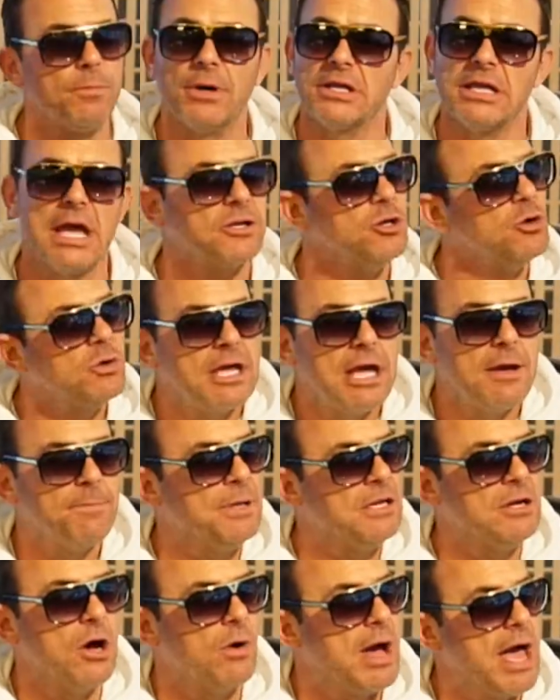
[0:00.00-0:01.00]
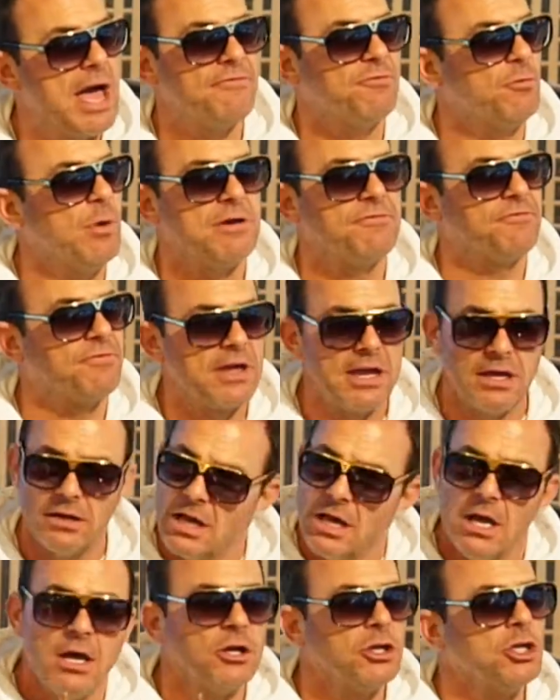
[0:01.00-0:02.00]
But yeah, you can't be no halfway. No, fan. you
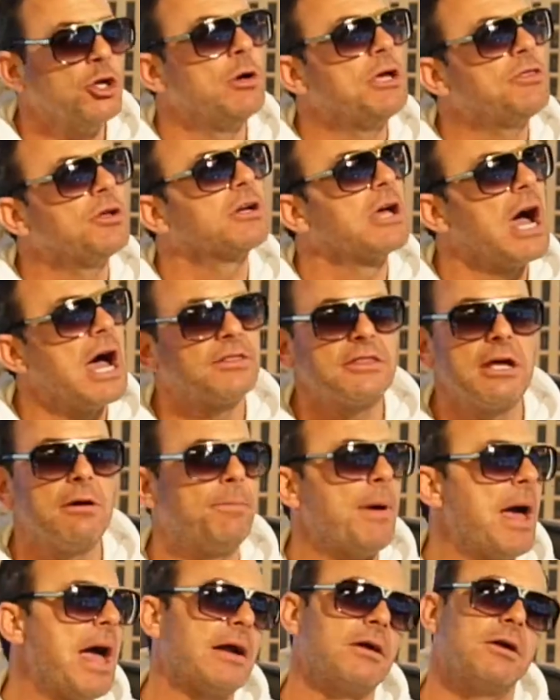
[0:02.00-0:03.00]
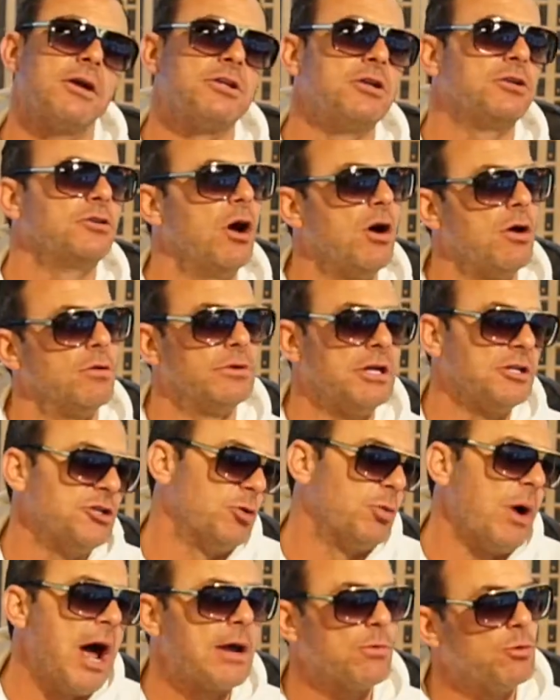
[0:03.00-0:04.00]
can't be. You halfway. either got their back or you don't, and
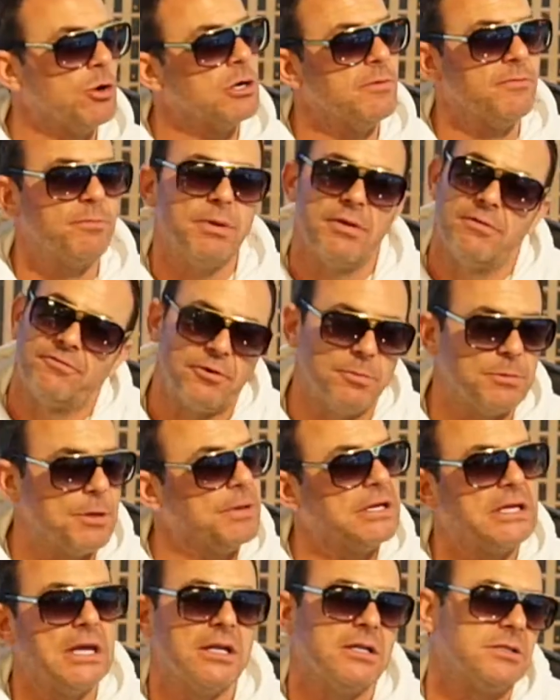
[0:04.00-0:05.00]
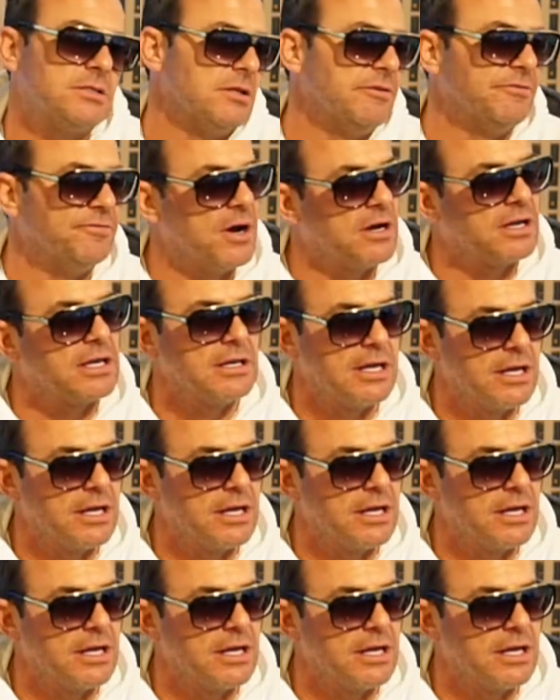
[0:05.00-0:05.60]
you ride with them from the beginning to the fucking.